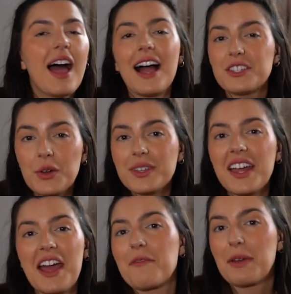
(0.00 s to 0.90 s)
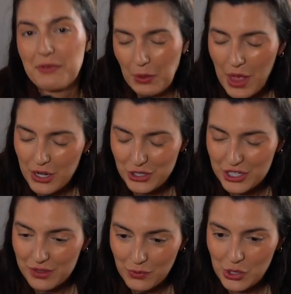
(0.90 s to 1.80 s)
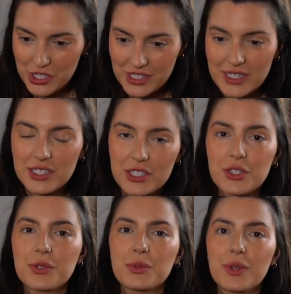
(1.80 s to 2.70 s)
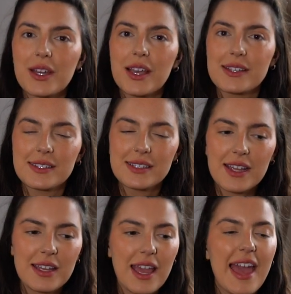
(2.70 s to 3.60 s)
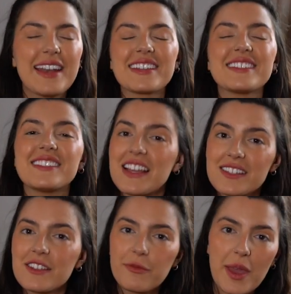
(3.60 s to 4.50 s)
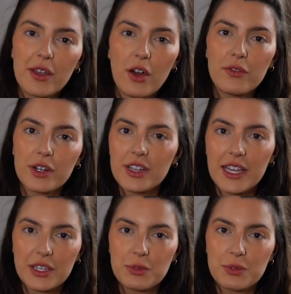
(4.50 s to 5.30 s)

I don't yet have my full energy, unfortunately, to do an extensive makeover like